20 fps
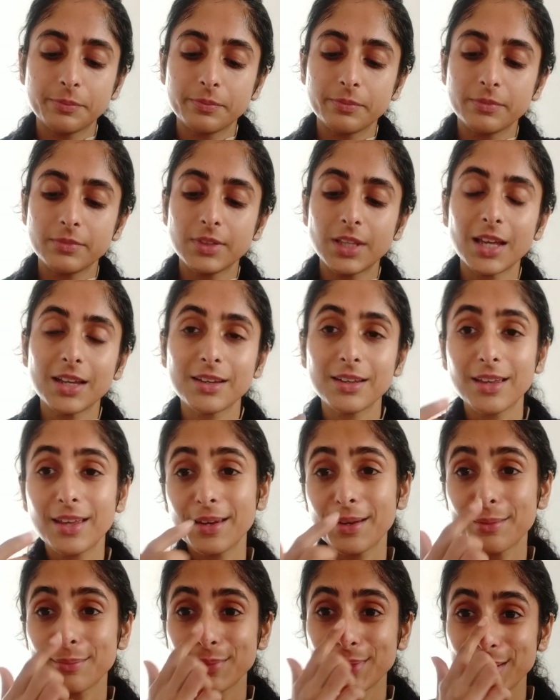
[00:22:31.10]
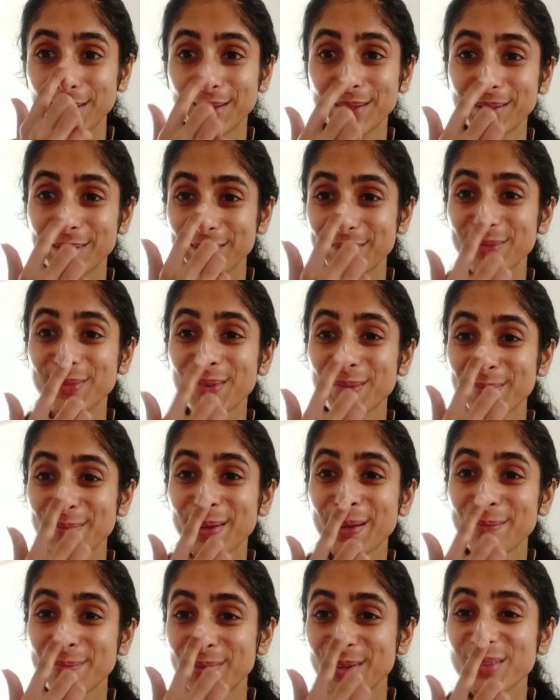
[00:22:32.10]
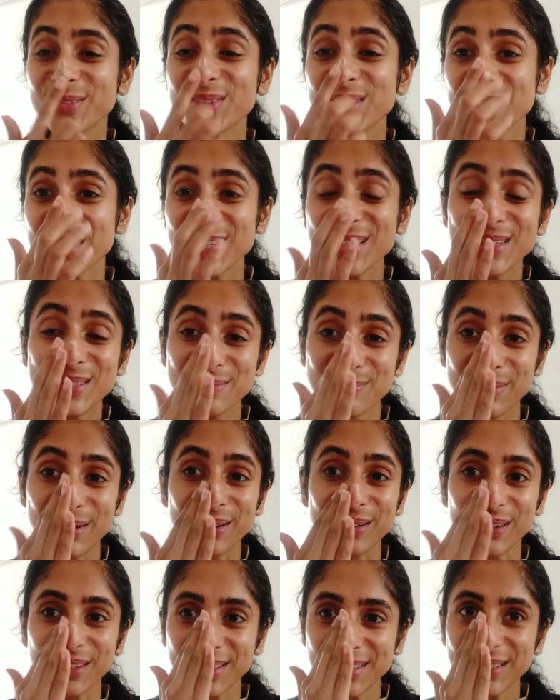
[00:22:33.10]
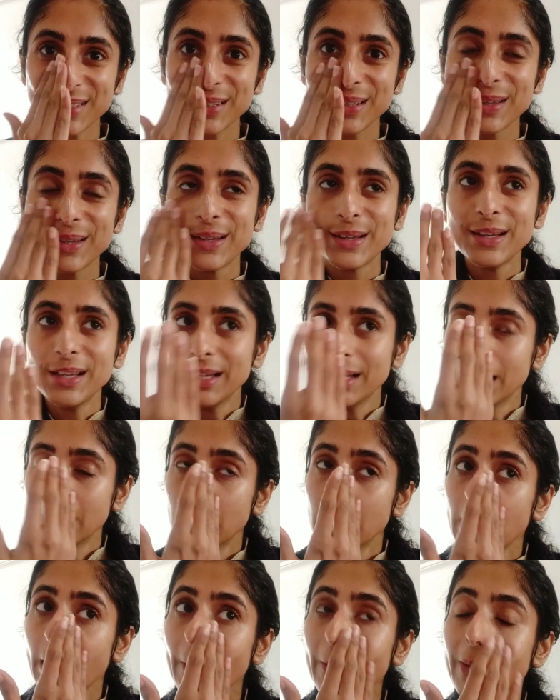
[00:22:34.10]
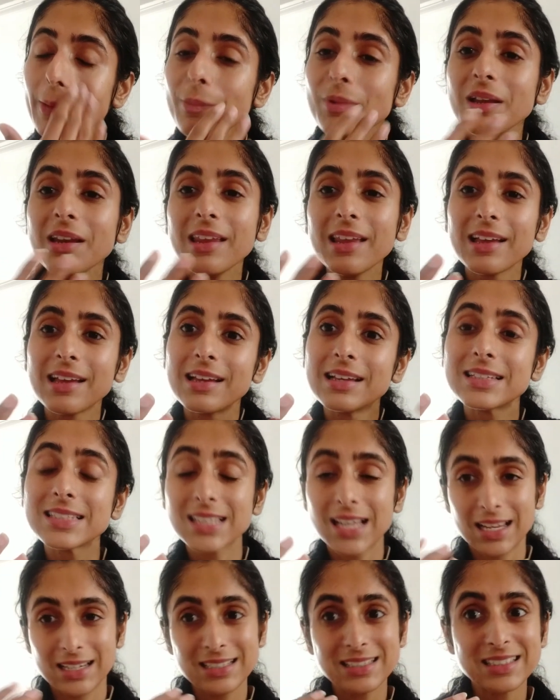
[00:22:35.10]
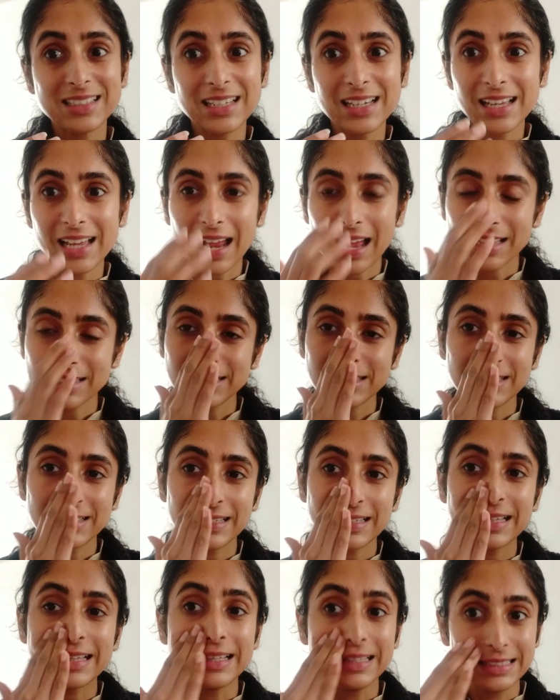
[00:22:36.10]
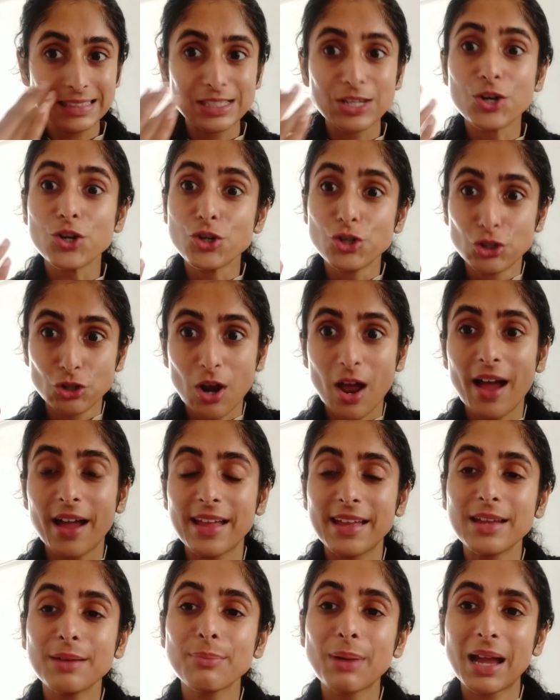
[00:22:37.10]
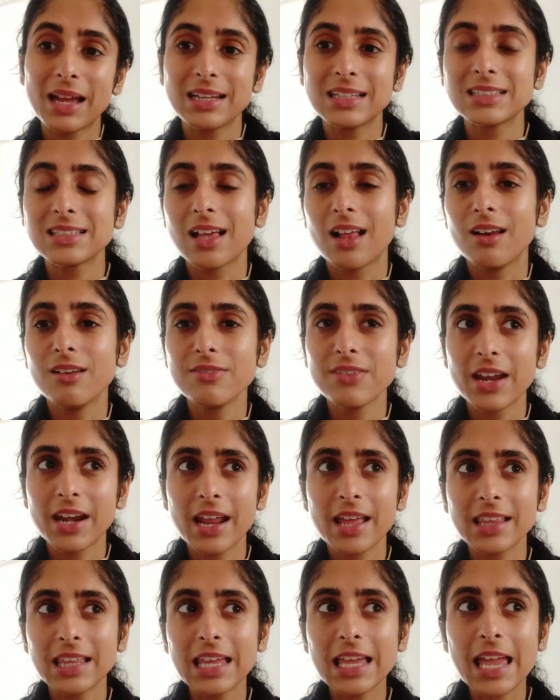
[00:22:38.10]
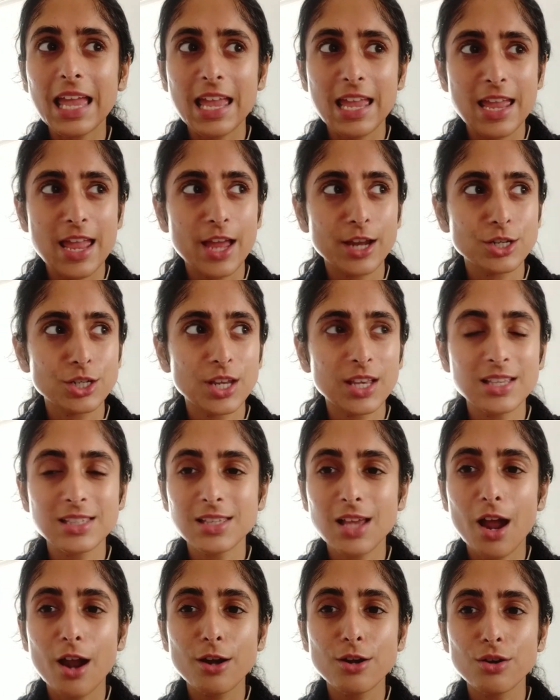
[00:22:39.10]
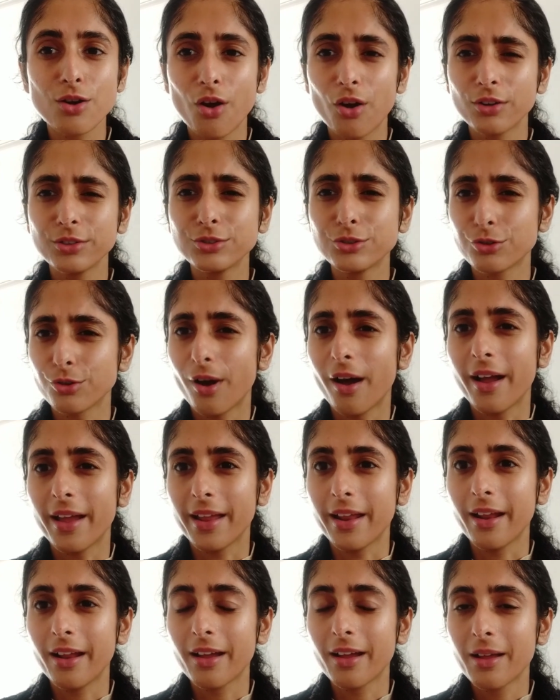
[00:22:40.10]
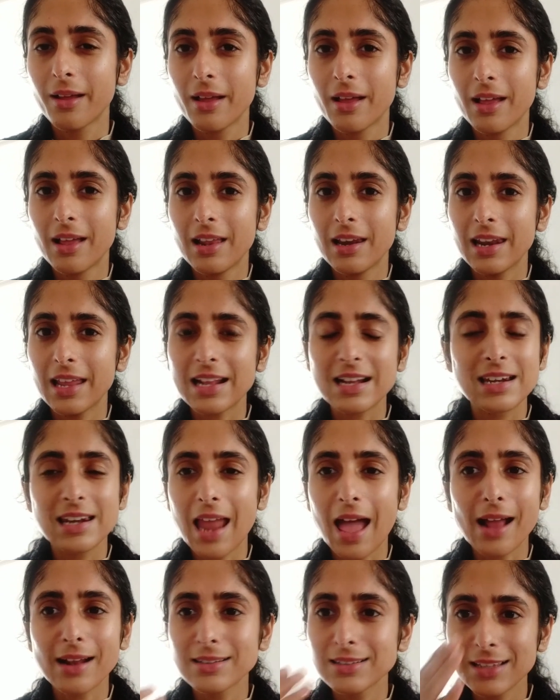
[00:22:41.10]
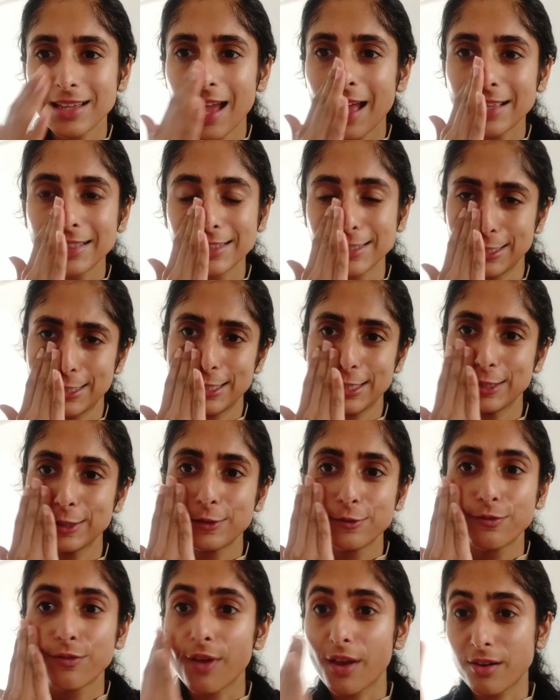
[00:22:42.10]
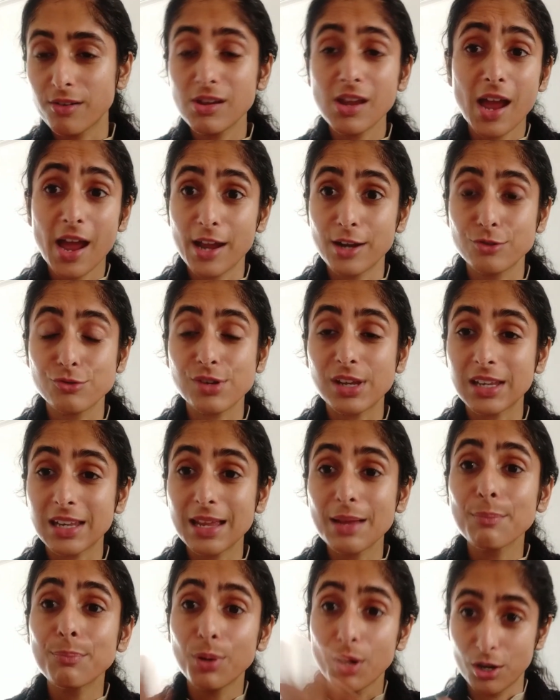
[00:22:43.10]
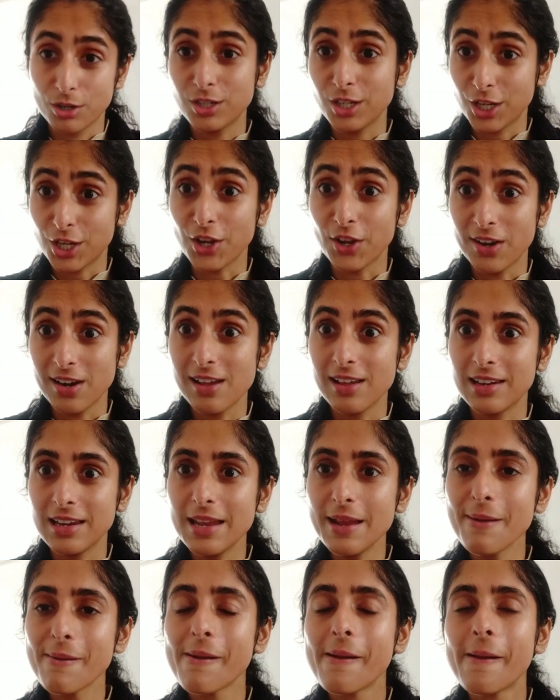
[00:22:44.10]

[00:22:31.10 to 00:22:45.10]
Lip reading: That again, I'm telling you from my previous experience. Okay, but salicylic acid is drying by itself, and I think AHAs are not drying. Like lactic acid is very hydrating particularly,